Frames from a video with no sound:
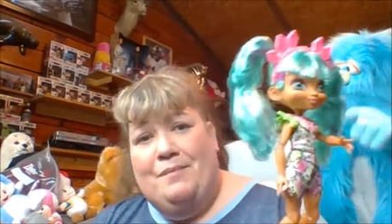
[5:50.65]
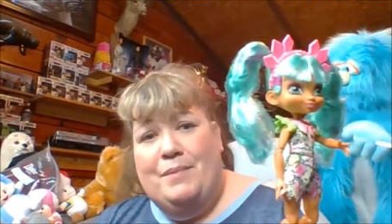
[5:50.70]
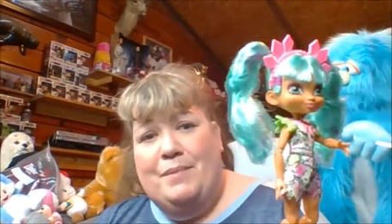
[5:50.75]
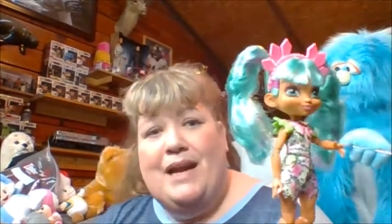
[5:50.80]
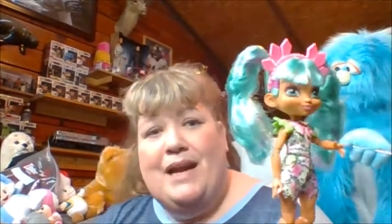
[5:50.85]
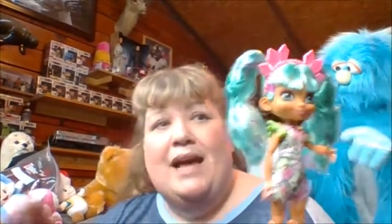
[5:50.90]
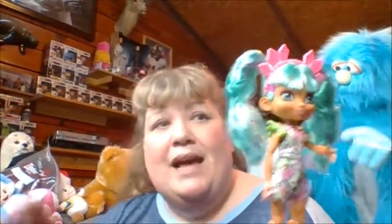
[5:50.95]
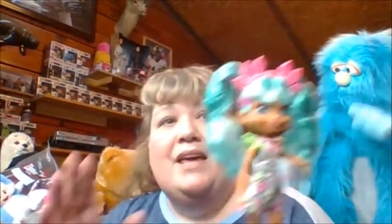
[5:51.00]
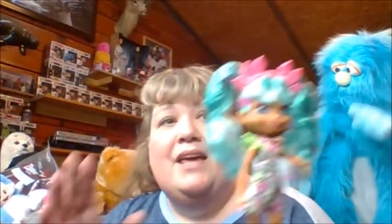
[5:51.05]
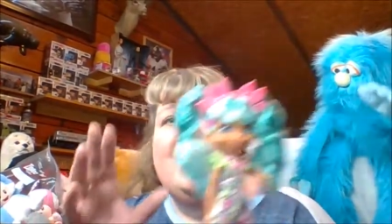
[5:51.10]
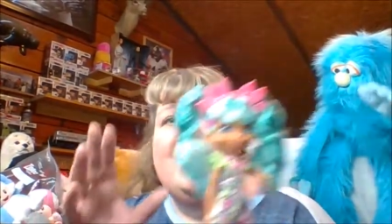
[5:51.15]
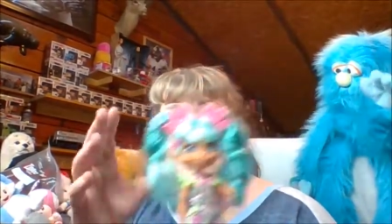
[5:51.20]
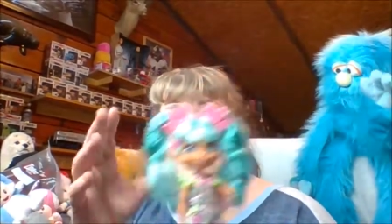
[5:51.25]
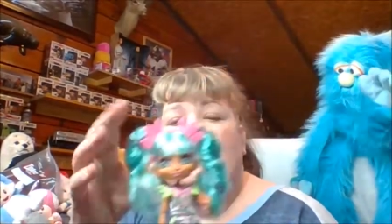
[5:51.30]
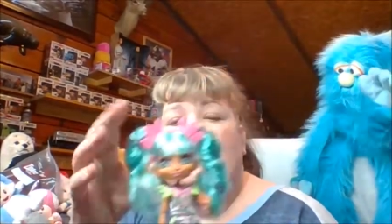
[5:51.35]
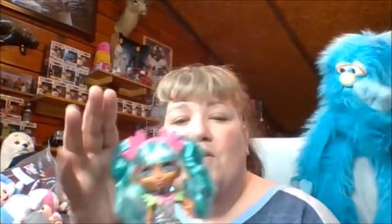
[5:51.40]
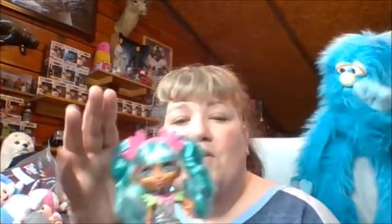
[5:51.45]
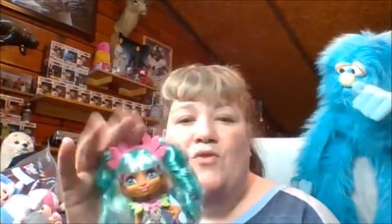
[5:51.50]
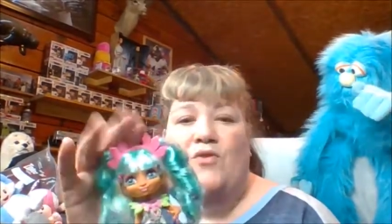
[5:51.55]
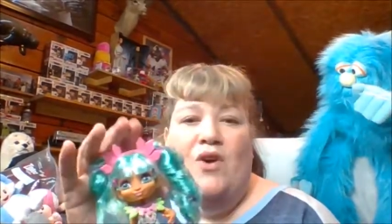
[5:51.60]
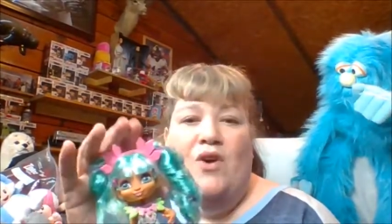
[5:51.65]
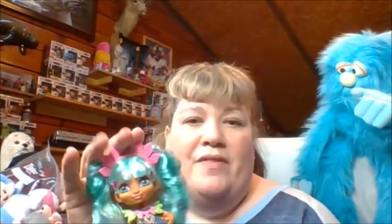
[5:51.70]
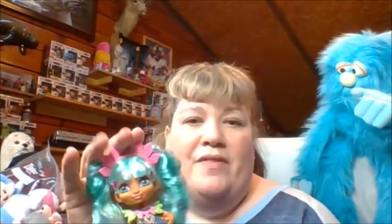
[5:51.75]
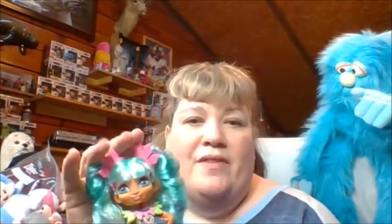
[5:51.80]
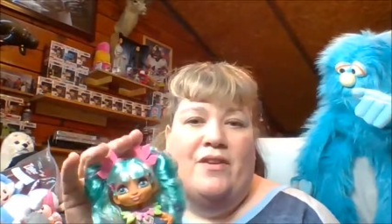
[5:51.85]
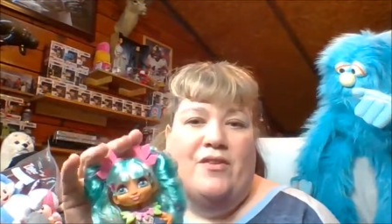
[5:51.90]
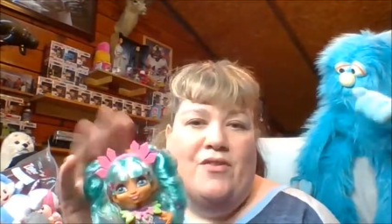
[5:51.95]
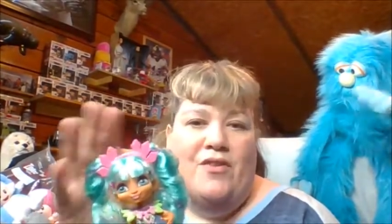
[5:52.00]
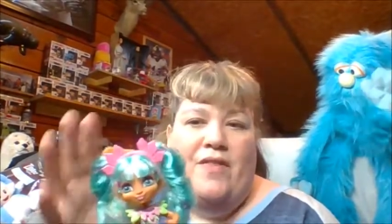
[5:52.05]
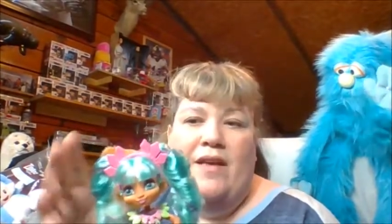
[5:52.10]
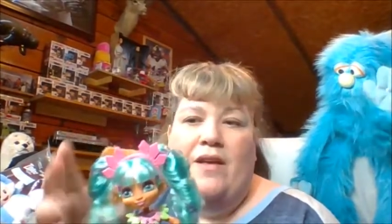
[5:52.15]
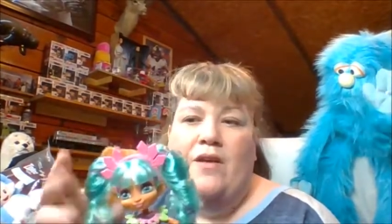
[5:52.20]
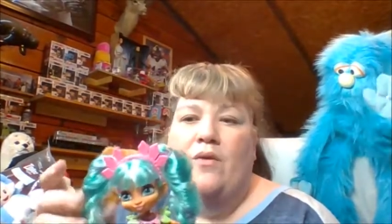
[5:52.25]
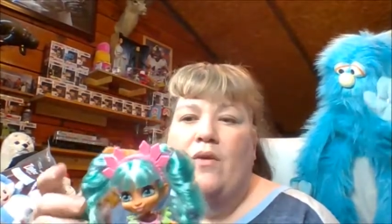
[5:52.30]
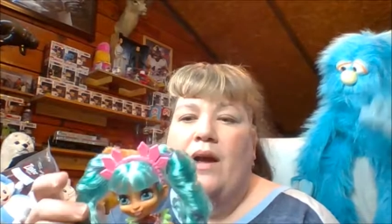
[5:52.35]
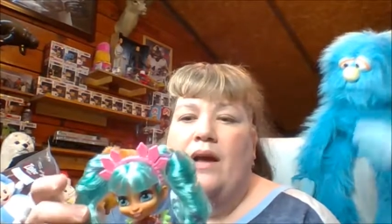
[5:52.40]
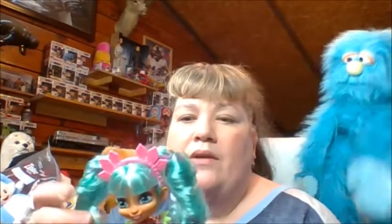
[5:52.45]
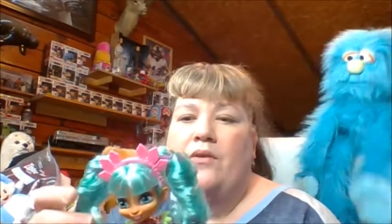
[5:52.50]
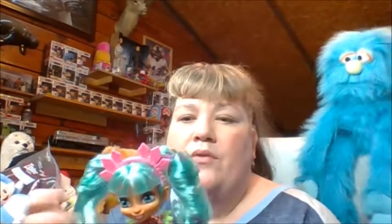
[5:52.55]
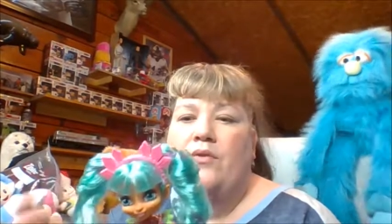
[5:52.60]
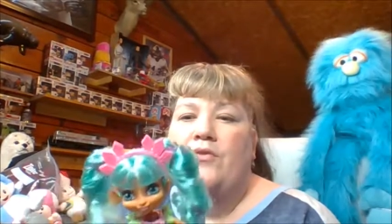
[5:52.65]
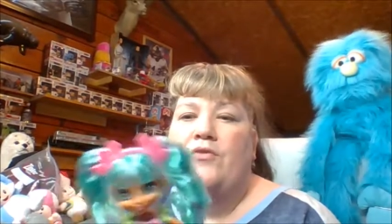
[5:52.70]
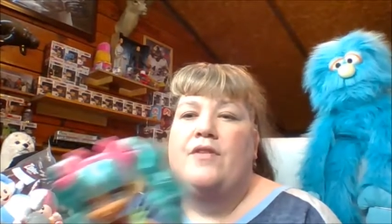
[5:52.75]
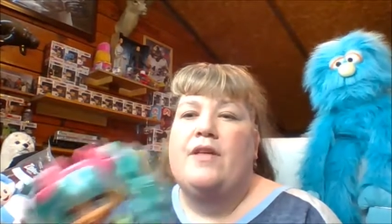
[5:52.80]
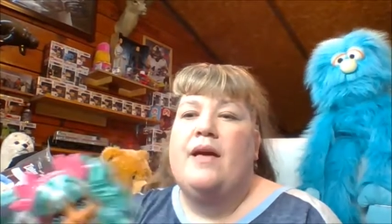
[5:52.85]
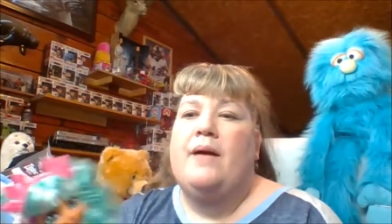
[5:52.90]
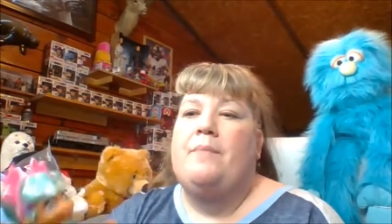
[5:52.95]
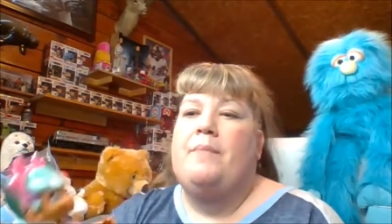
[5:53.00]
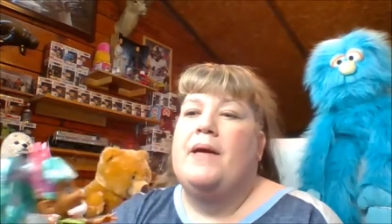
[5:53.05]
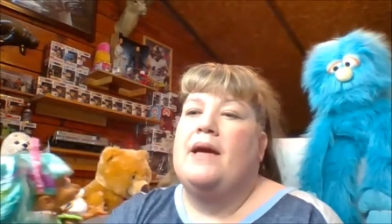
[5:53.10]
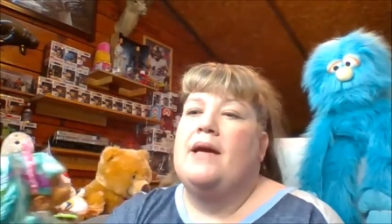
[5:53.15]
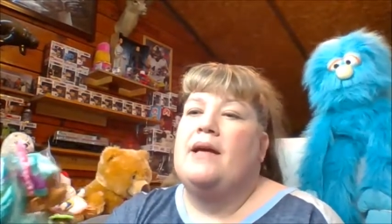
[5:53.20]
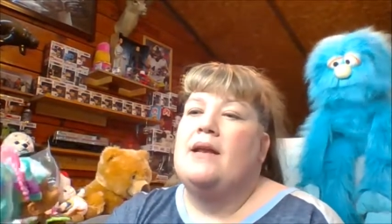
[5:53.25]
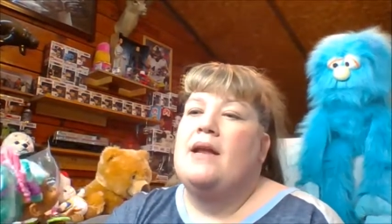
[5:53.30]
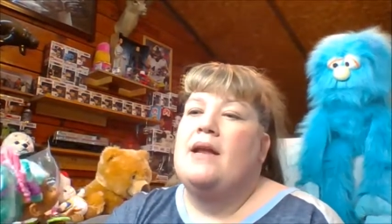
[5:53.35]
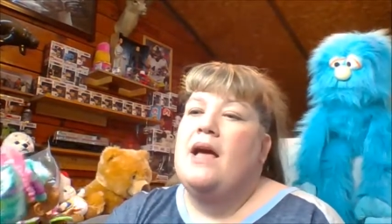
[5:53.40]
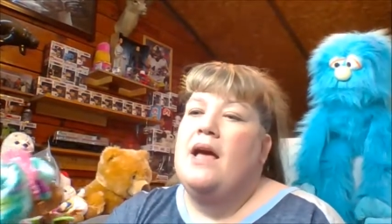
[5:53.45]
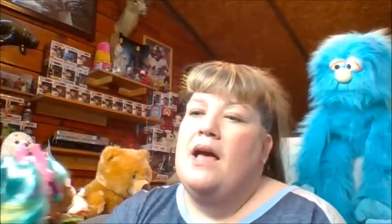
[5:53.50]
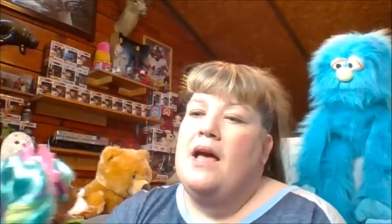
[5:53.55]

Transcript: but I keep those on there so they don't, I don't lose the headband.